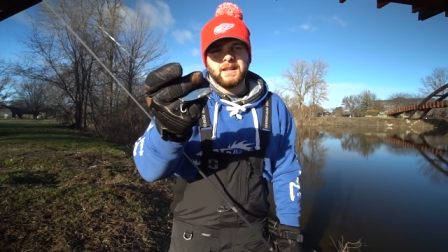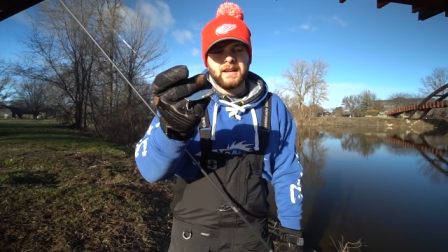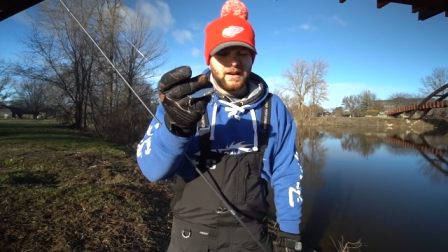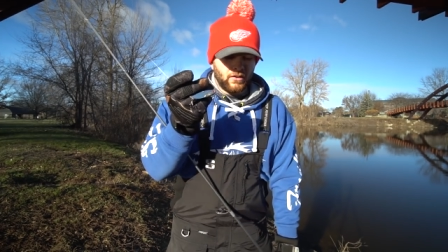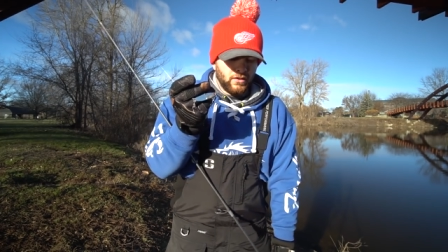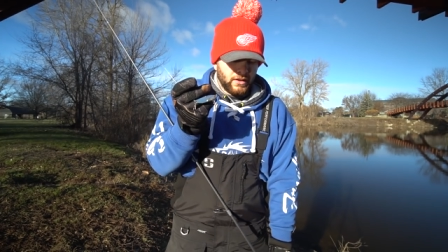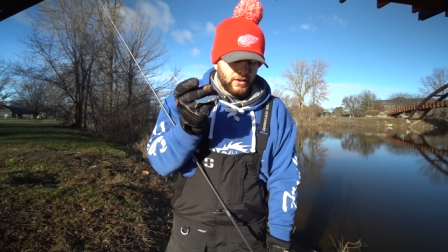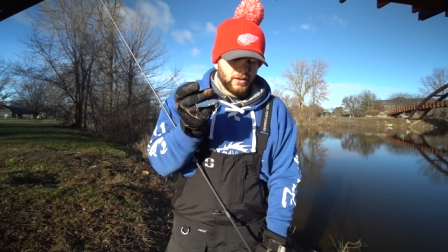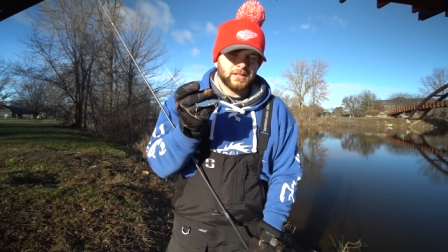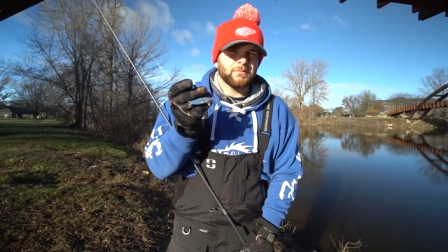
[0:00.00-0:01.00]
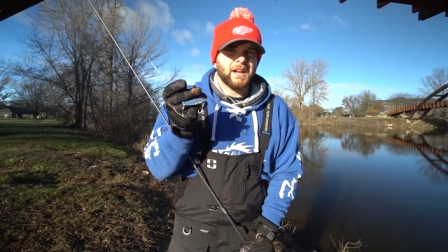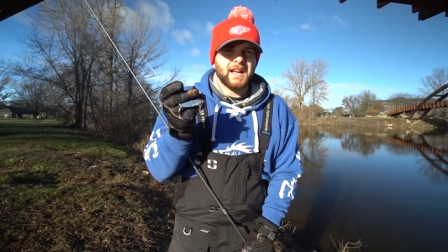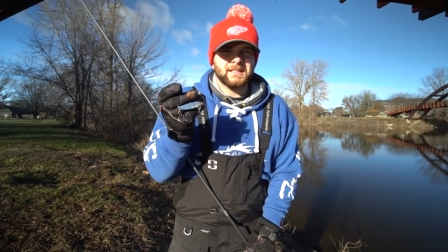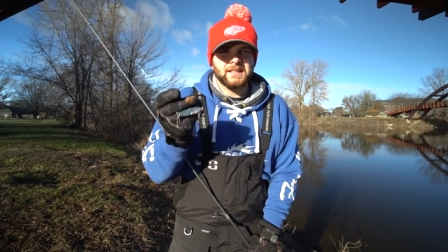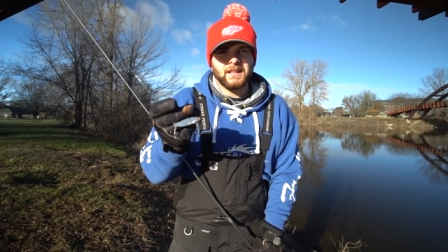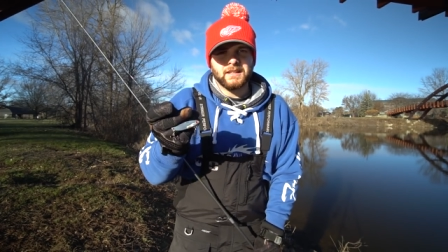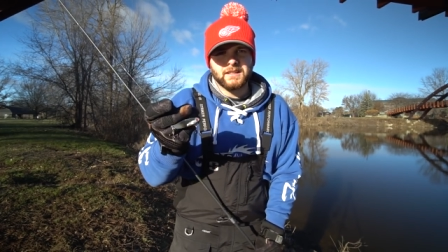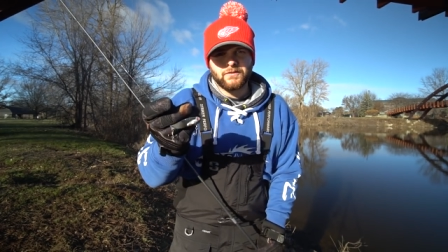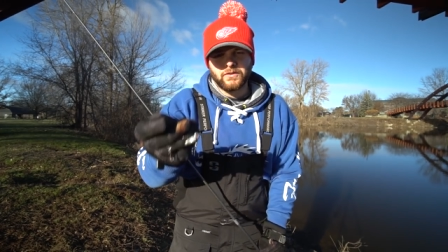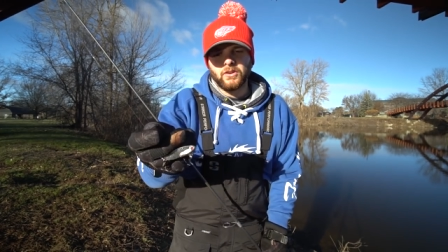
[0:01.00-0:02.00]
Now, there are some guys that like
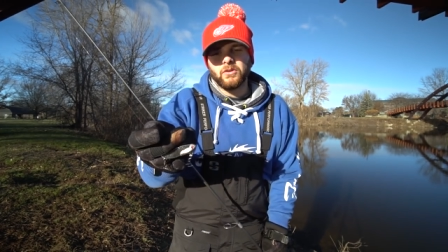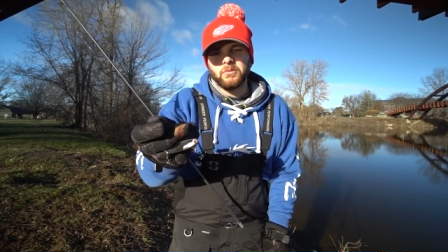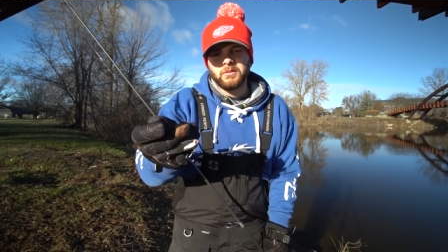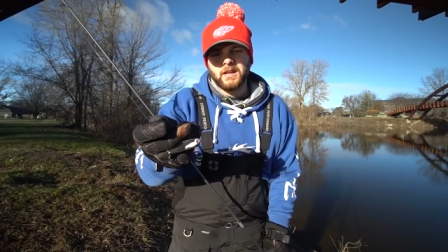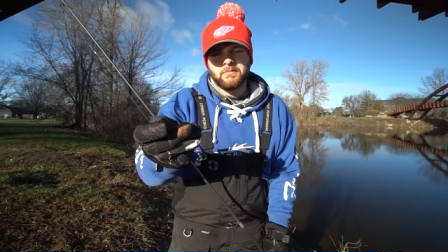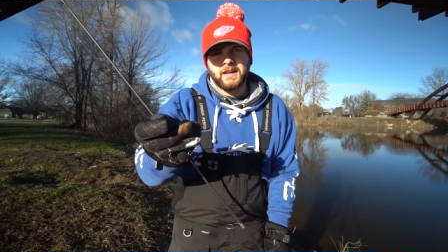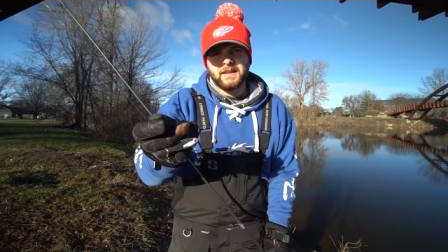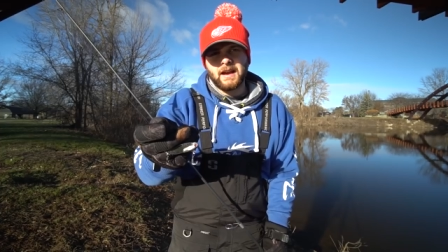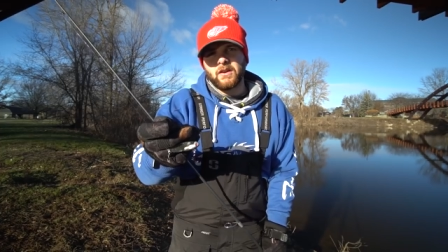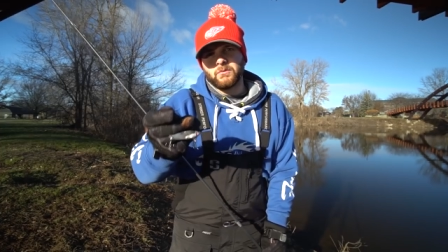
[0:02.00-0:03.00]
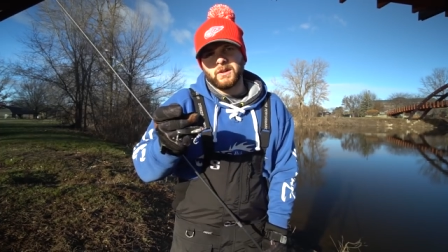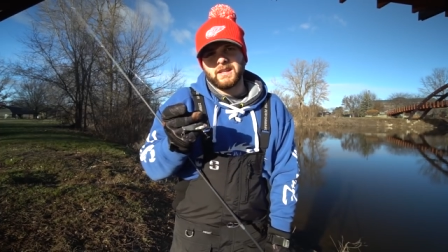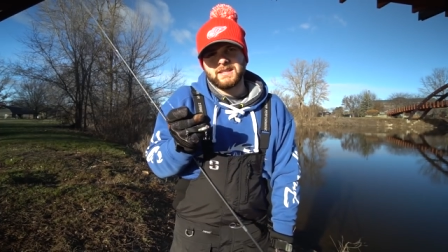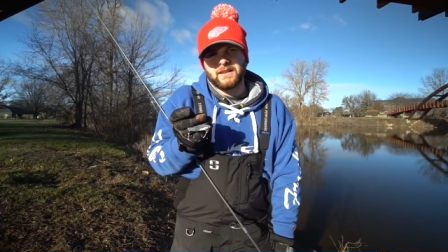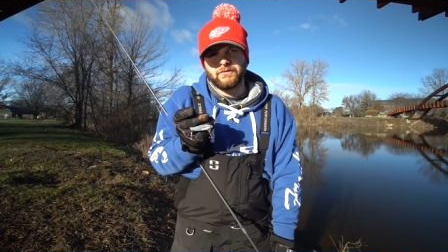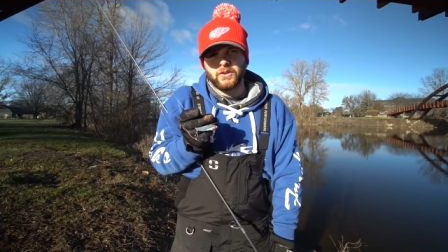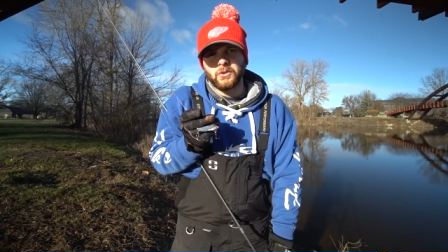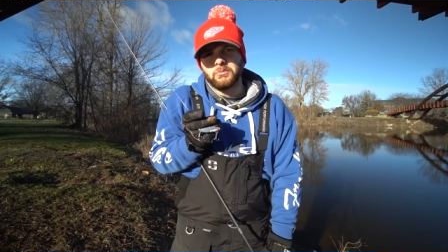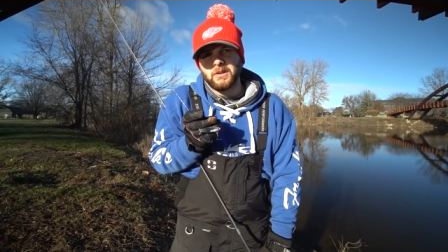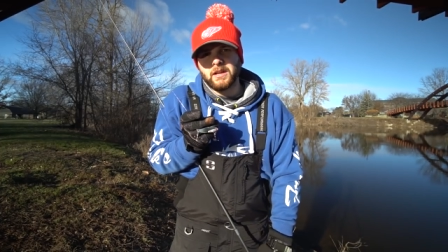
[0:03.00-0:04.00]
to float a blade bait down, and when they say
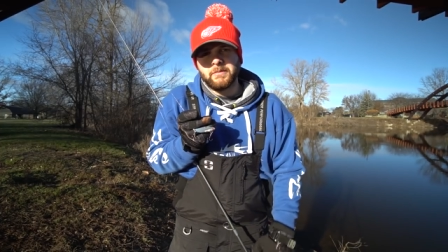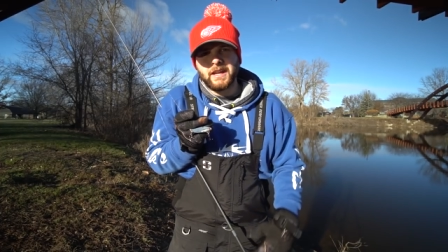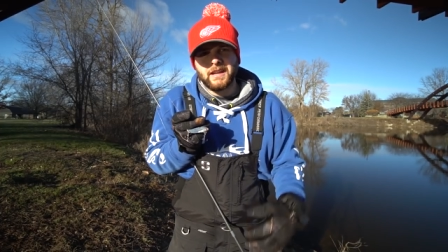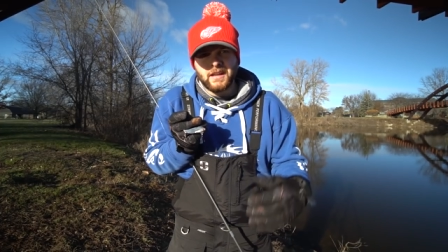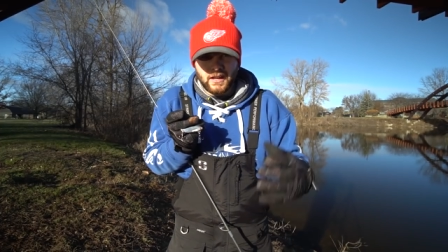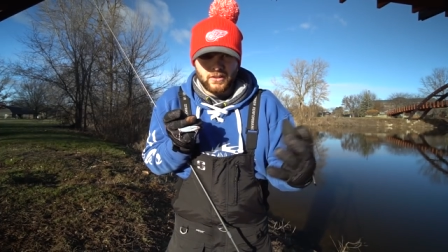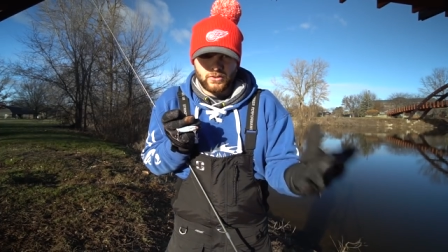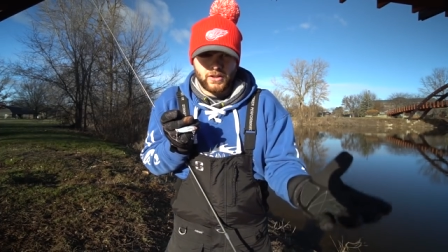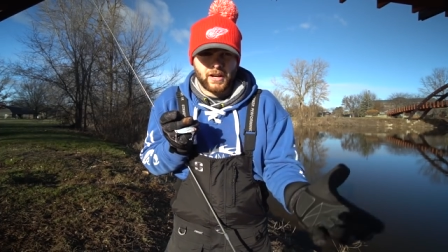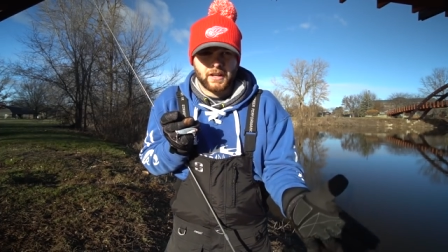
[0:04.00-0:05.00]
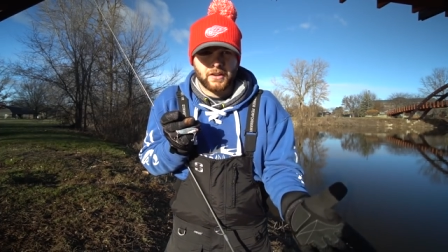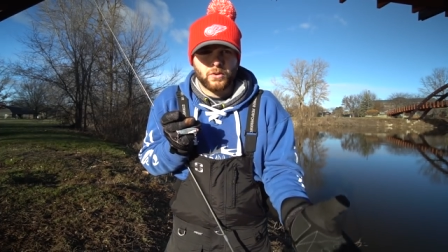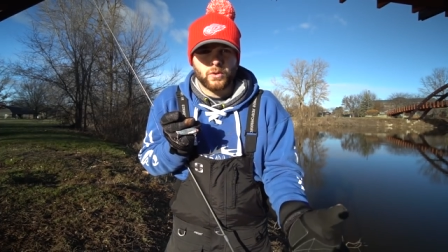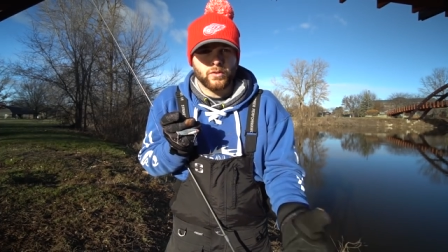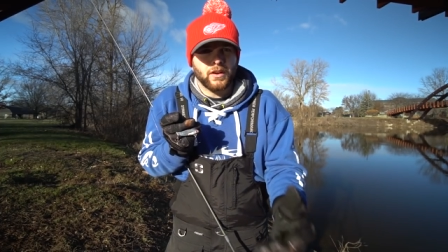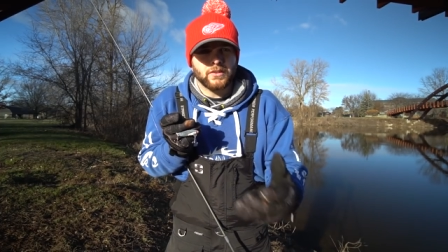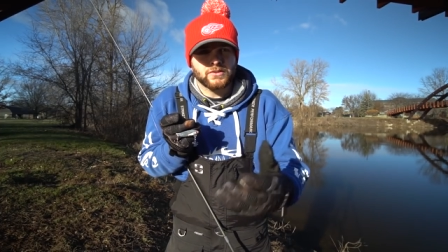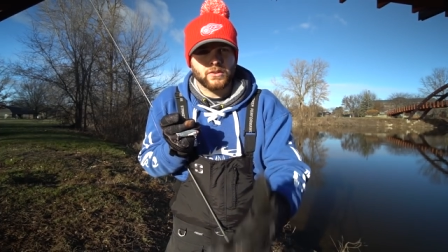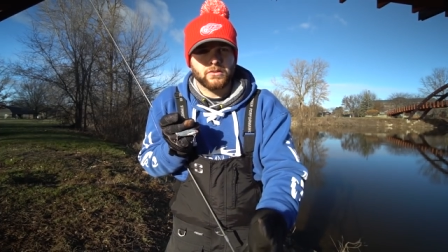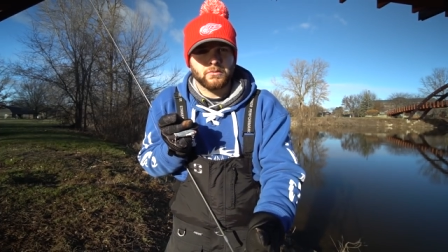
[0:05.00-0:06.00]
float a blade bait, they're talking a quarter
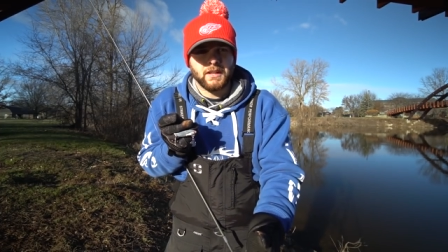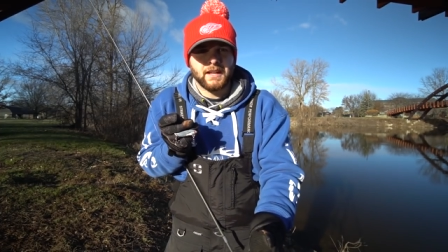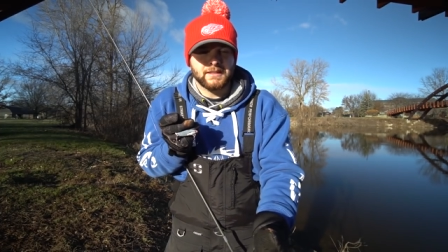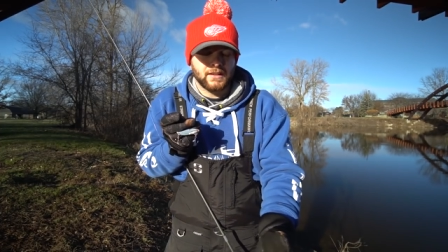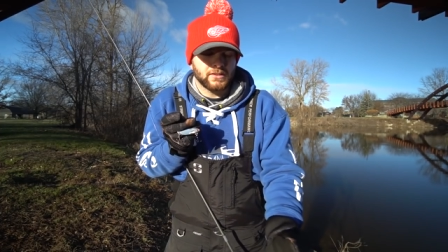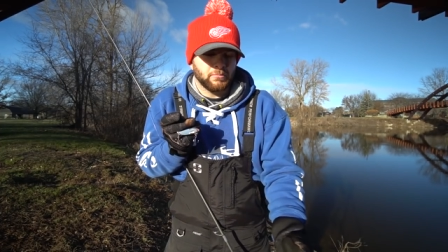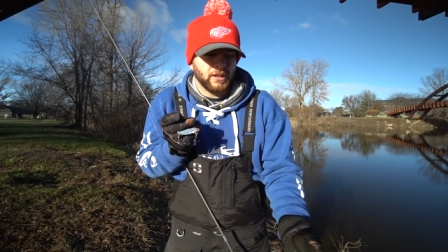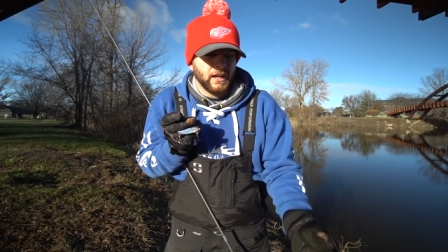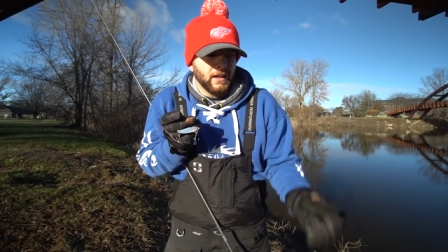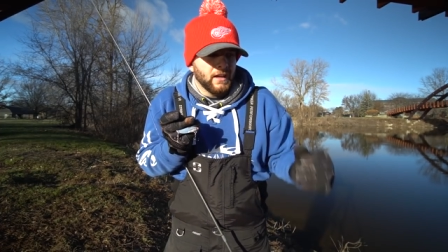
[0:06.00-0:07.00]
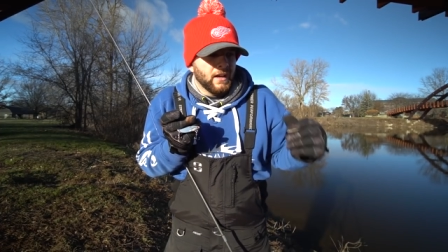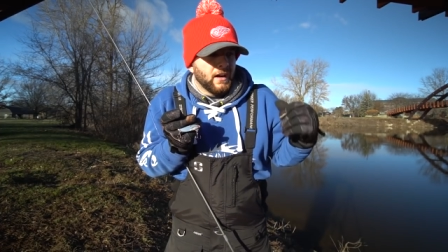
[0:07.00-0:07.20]
ounce or a 3 8 ounce blade.